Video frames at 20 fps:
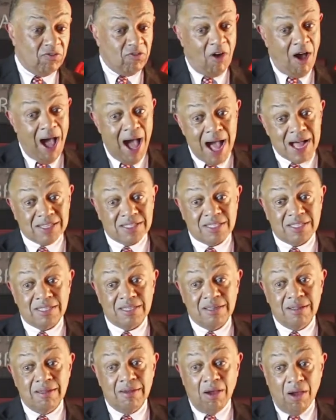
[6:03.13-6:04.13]
for us,
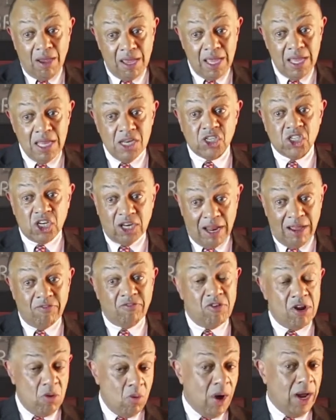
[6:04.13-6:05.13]
each and
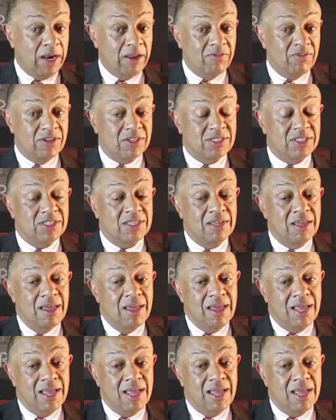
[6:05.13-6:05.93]
every one of us,